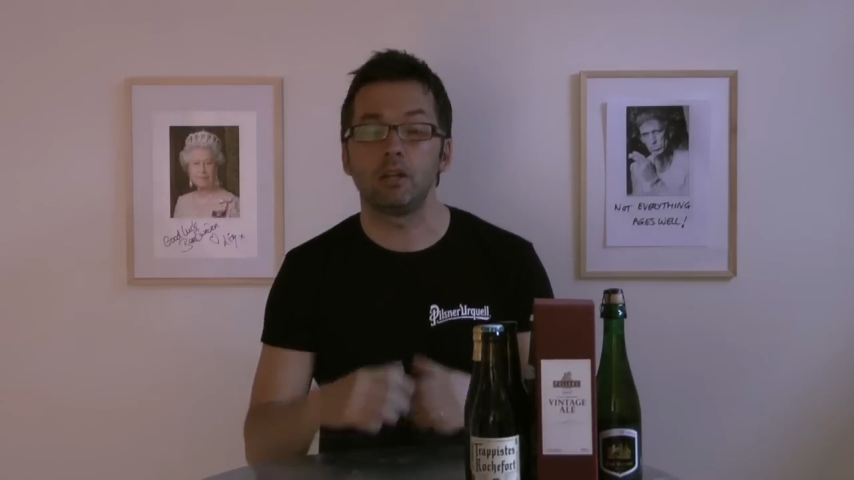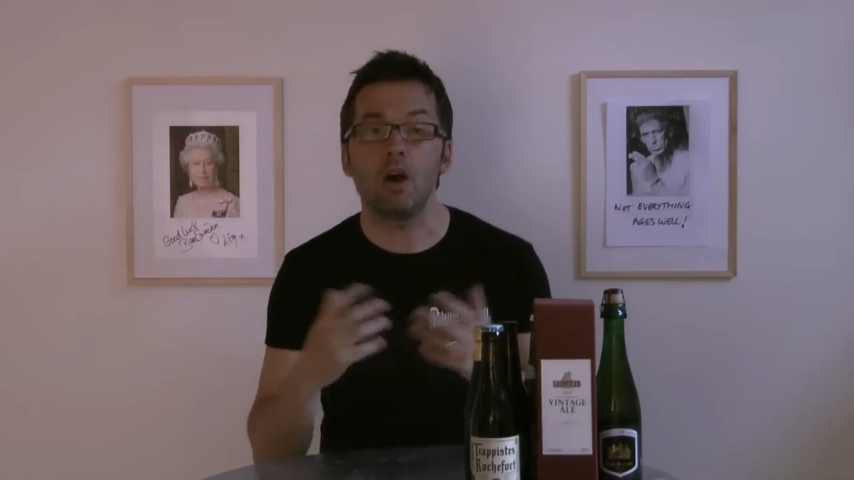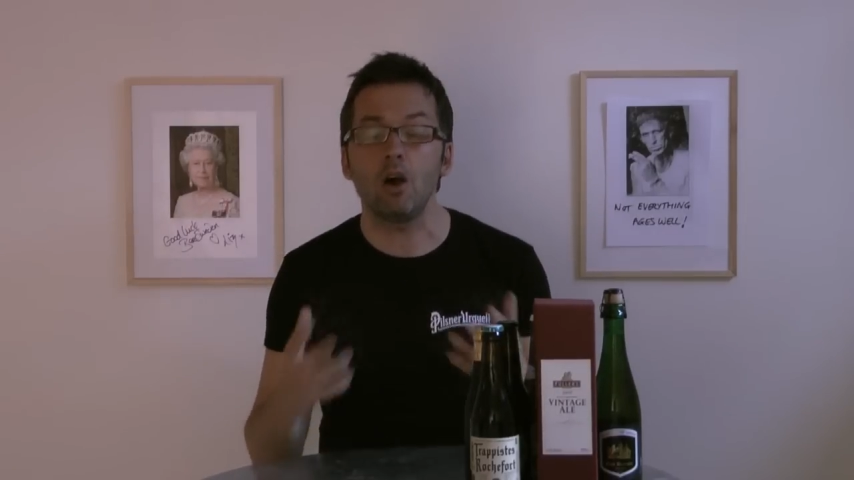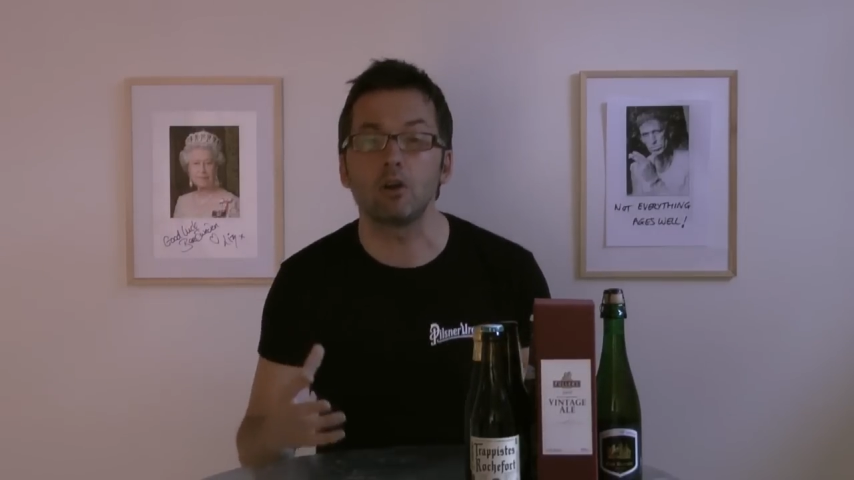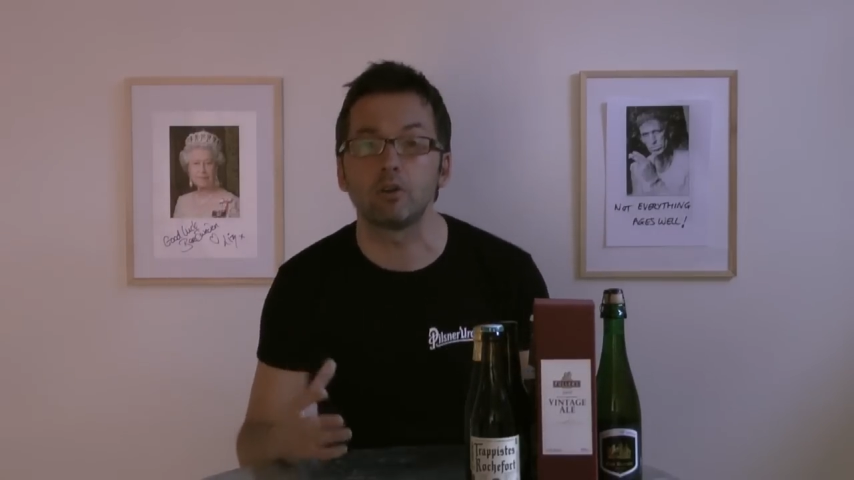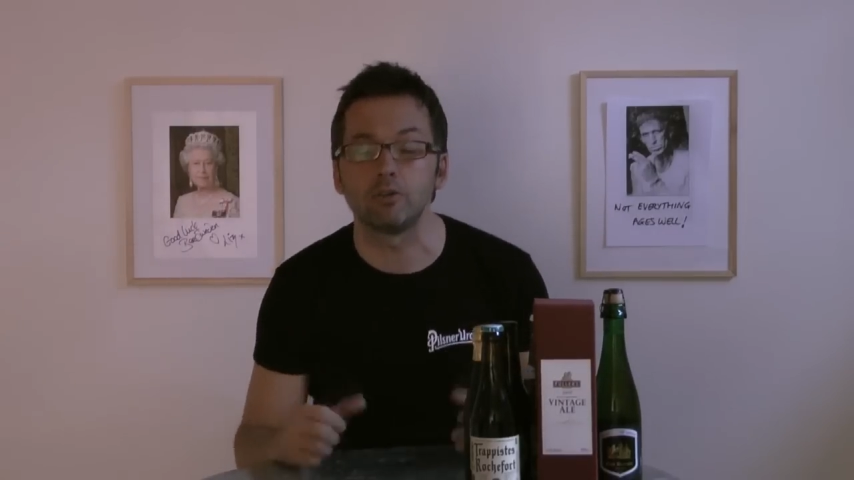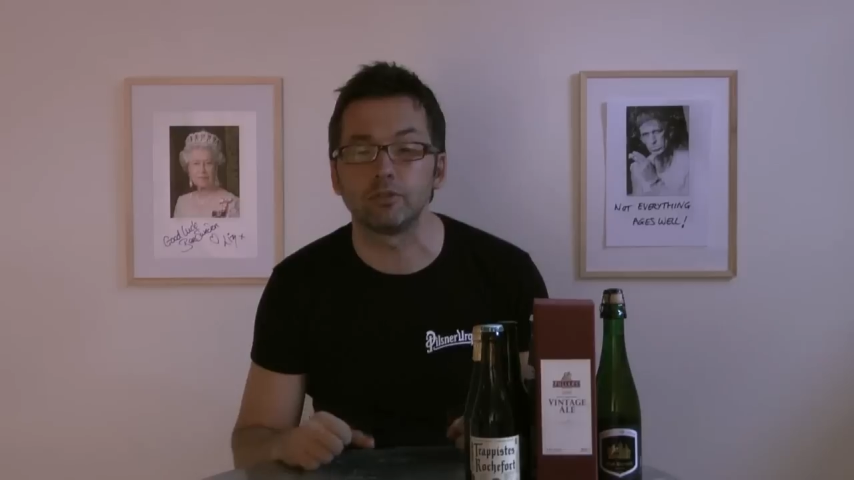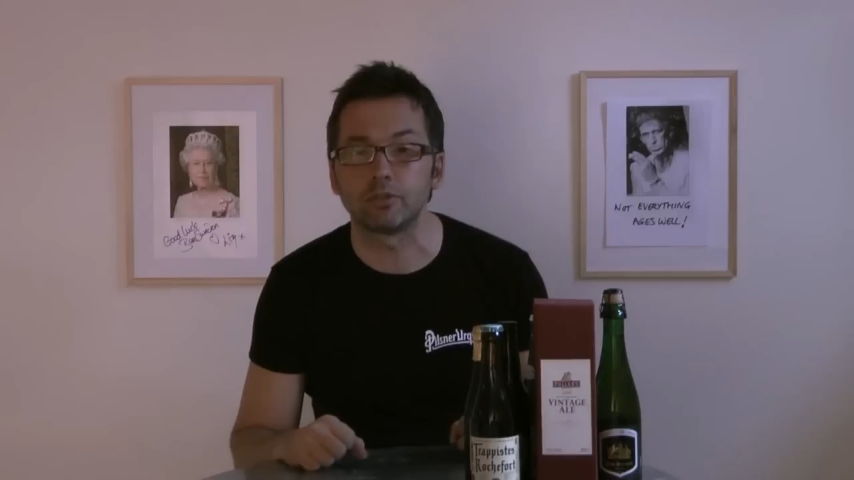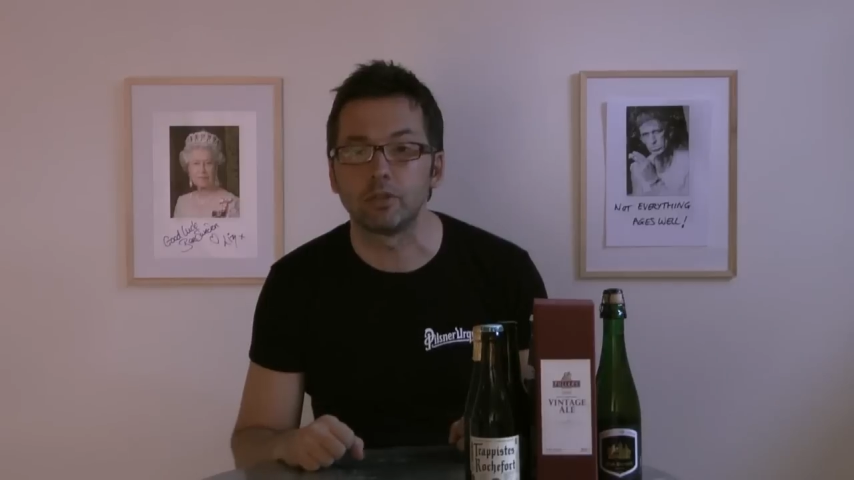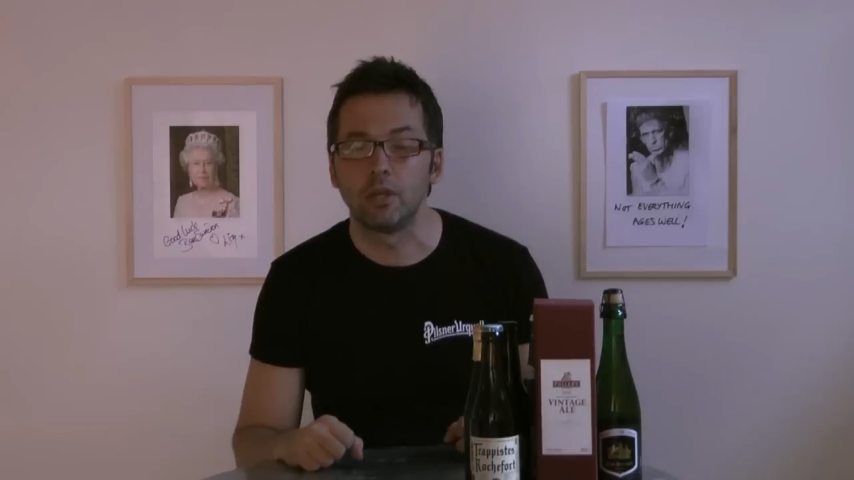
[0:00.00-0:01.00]

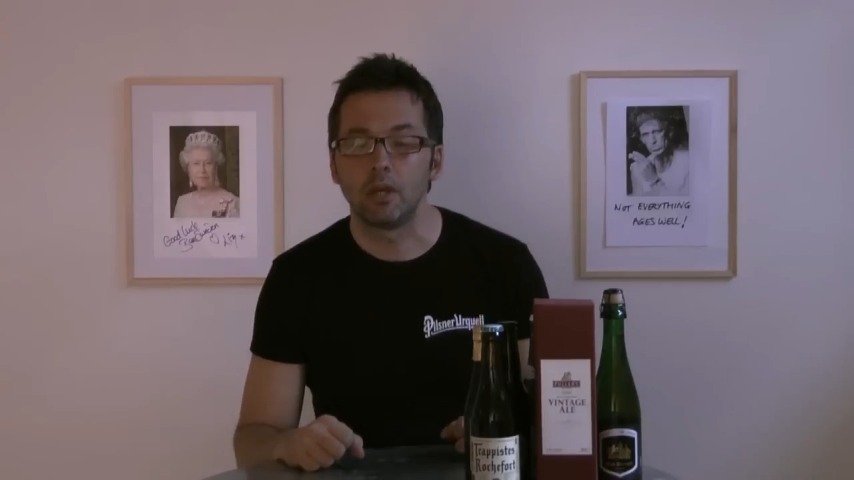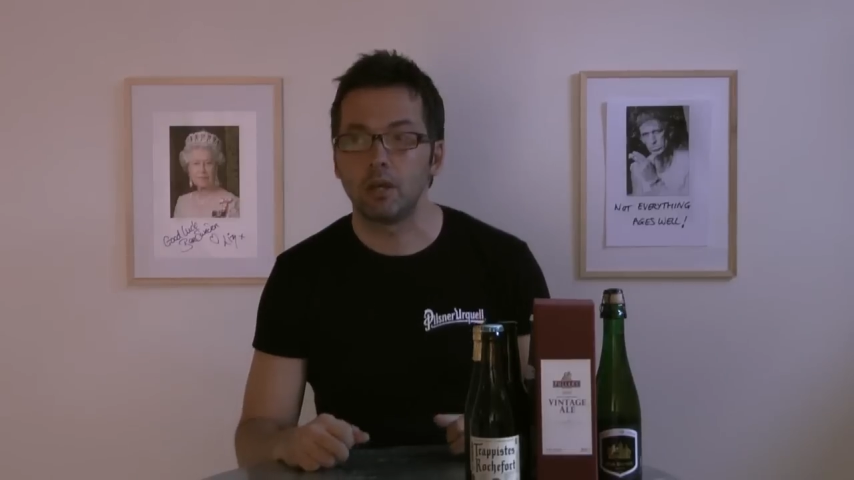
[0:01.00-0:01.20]
lagers,